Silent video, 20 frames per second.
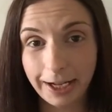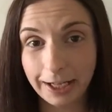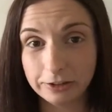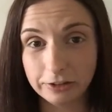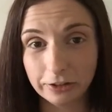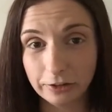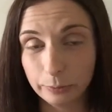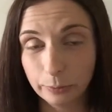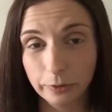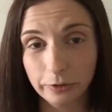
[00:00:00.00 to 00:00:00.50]
I
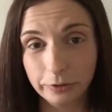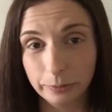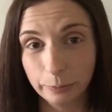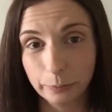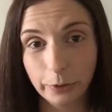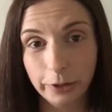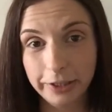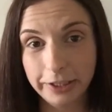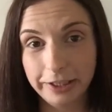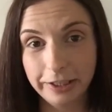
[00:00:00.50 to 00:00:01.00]
just
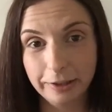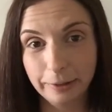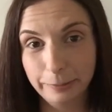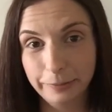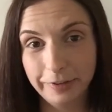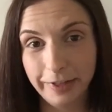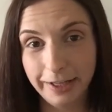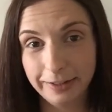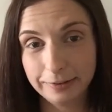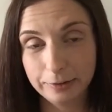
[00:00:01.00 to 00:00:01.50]
wasn't worrying and
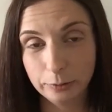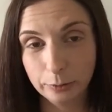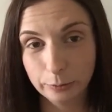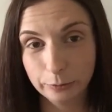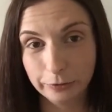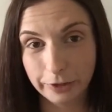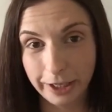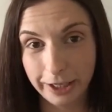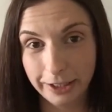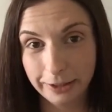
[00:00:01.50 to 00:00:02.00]
obsessing
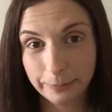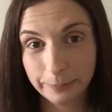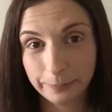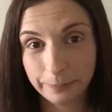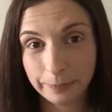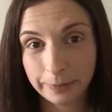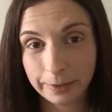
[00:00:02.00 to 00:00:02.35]
over it.